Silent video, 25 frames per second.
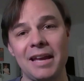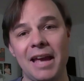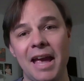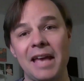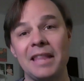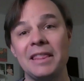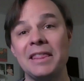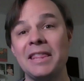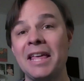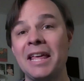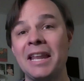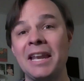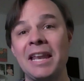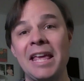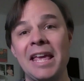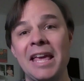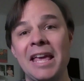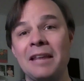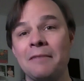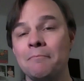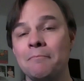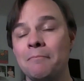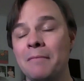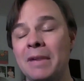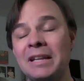And then
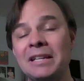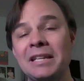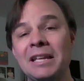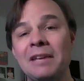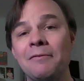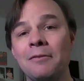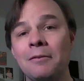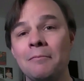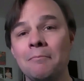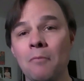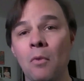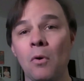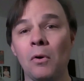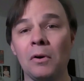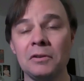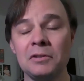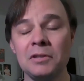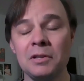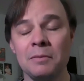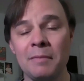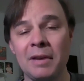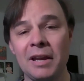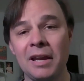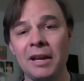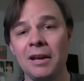it meant even more
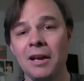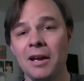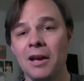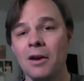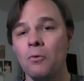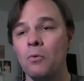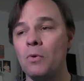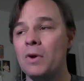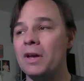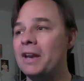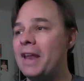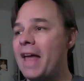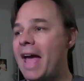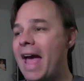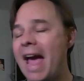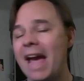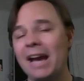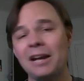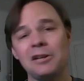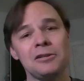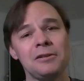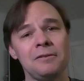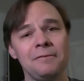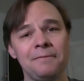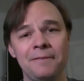to me when
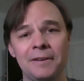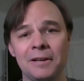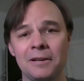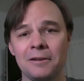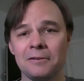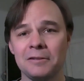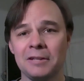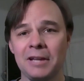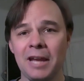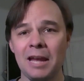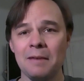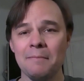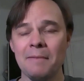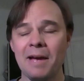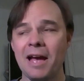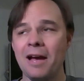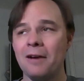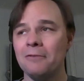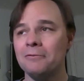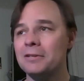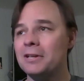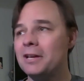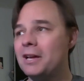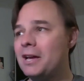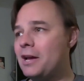action figures came
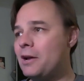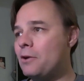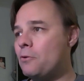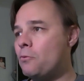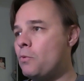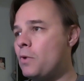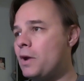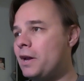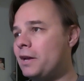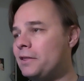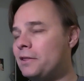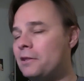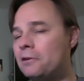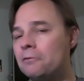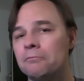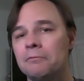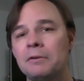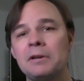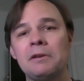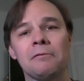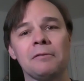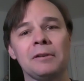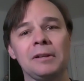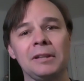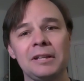out, when the
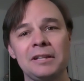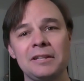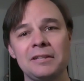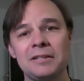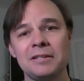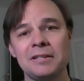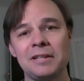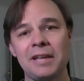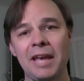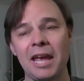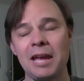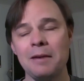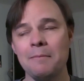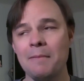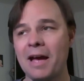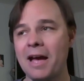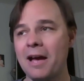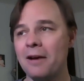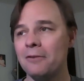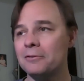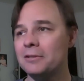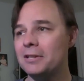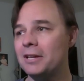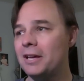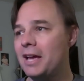re-releases came
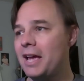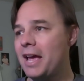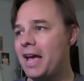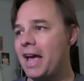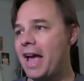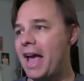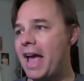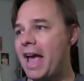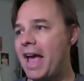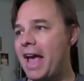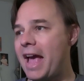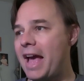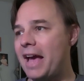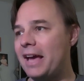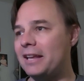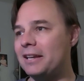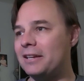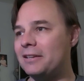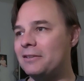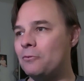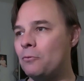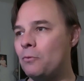out, and